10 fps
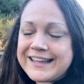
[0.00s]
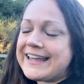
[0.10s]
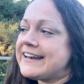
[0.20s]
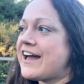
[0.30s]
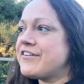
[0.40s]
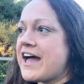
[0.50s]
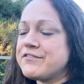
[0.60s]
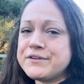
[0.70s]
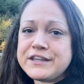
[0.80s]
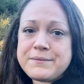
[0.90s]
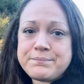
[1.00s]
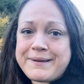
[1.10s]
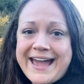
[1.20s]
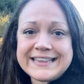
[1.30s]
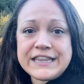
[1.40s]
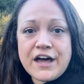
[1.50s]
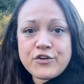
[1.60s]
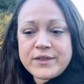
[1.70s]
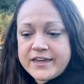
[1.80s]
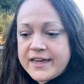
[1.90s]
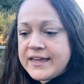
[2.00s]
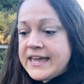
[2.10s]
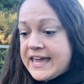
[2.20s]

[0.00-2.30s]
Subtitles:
and have had really bad luck with it.